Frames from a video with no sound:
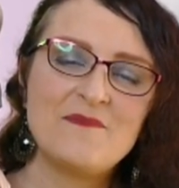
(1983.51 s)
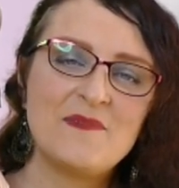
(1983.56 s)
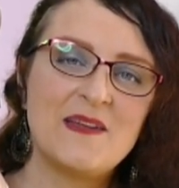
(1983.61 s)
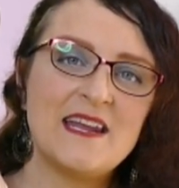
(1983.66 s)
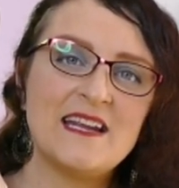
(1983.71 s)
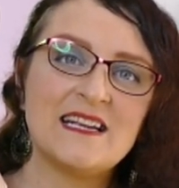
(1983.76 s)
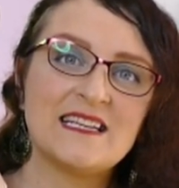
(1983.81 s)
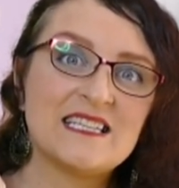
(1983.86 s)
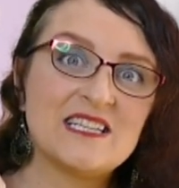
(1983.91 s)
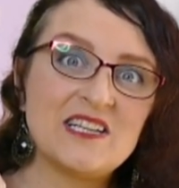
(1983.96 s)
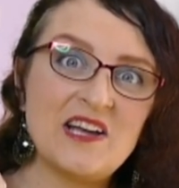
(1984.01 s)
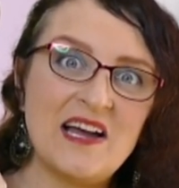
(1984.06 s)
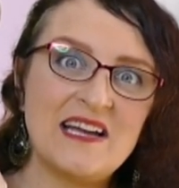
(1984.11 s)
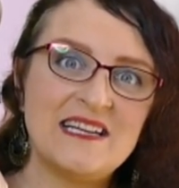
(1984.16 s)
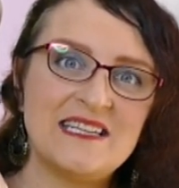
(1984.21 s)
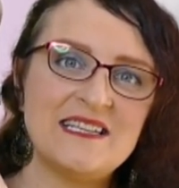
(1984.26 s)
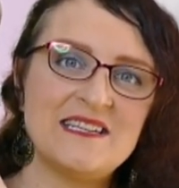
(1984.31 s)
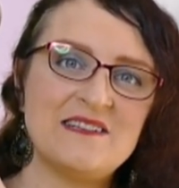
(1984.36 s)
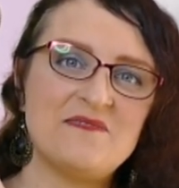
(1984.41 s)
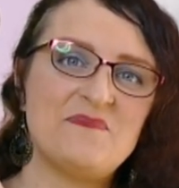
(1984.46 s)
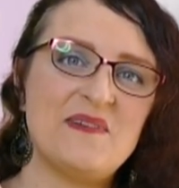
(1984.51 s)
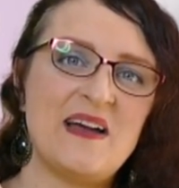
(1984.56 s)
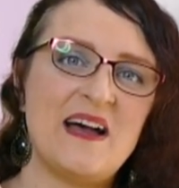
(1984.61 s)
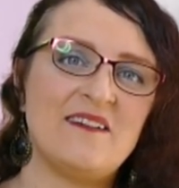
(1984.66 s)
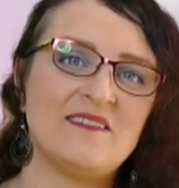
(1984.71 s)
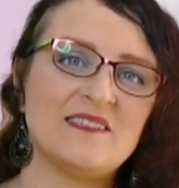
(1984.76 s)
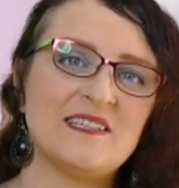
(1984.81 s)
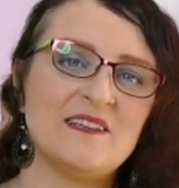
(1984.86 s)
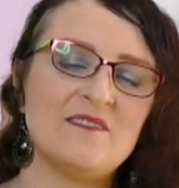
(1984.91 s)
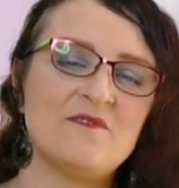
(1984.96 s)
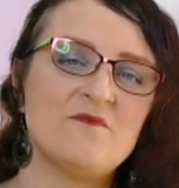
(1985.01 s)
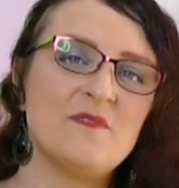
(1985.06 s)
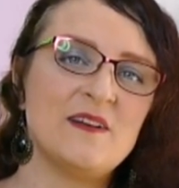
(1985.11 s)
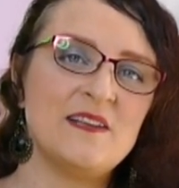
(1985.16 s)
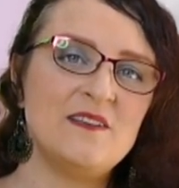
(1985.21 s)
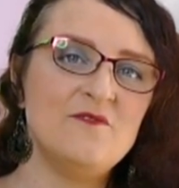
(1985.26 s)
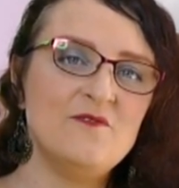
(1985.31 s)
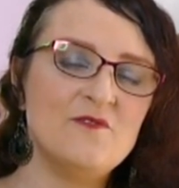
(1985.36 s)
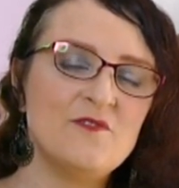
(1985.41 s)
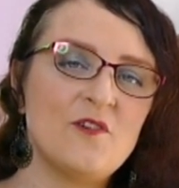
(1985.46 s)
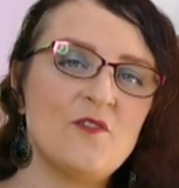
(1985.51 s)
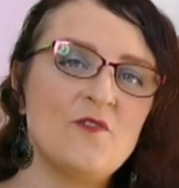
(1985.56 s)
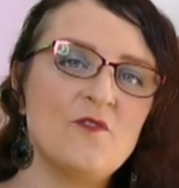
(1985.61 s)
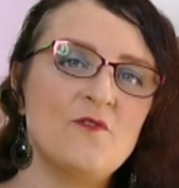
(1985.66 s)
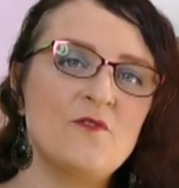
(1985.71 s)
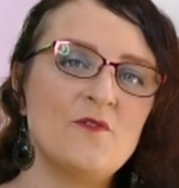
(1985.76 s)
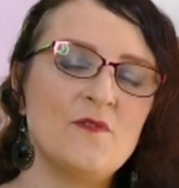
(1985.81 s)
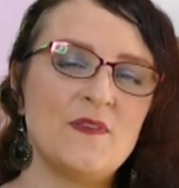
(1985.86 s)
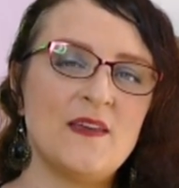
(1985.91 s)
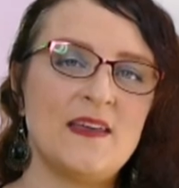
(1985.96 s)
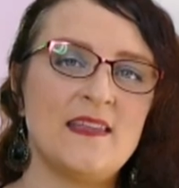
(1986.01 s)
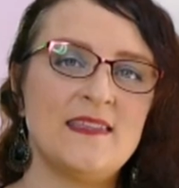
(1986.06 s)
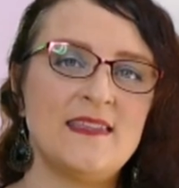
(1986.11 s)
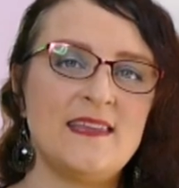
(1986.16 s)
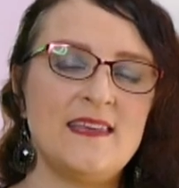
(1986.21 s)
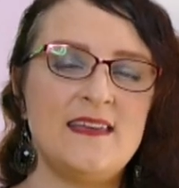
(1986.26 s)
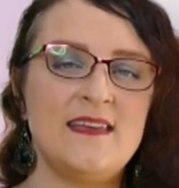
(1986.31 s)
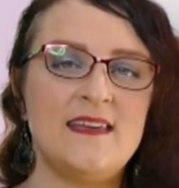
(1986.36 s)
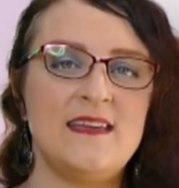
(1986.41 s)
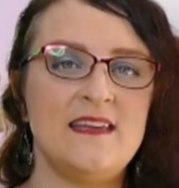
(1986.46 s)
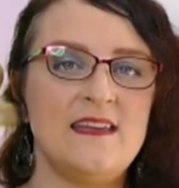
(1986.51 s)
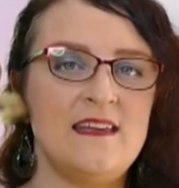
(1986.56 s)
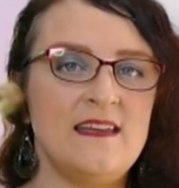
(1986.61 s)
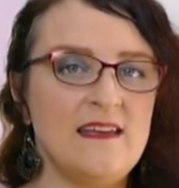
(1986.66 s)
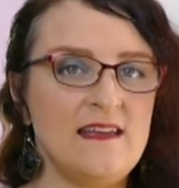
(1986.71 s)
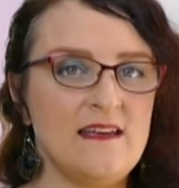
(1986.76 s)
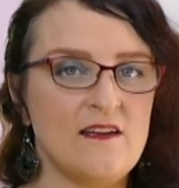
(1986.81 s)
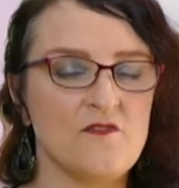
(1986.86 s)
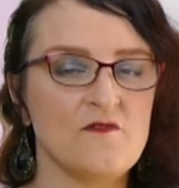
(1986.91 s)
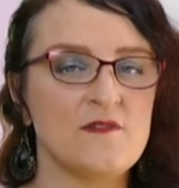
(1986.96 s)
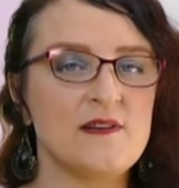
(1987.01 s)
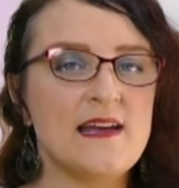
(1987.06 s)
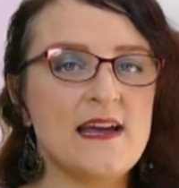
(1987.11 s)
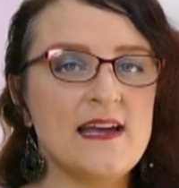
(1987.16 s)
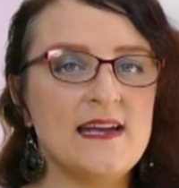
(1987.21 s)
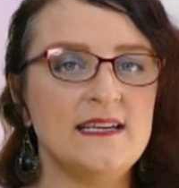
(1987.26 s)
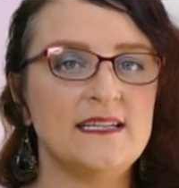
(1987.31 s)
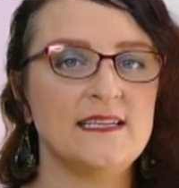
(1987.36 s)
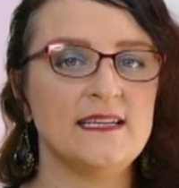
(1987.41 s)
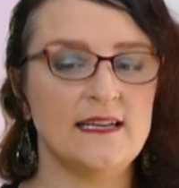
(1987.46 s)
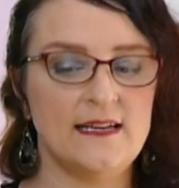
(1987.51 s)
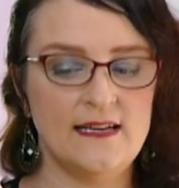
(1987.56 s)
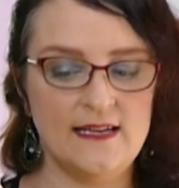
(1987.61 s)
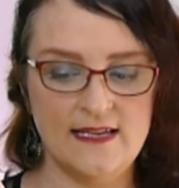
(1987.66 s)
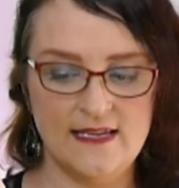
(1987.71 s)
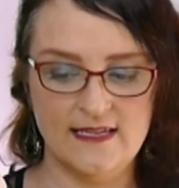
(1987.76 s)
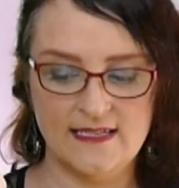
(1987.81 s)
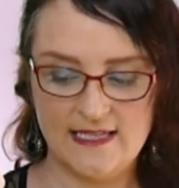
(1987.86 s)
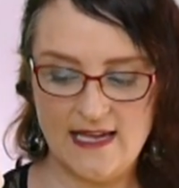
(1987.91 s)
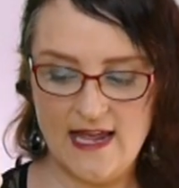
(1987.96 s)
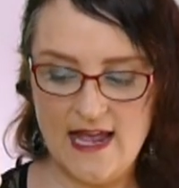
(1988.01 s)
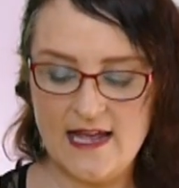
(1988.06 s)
get excited about it when you know that the creator is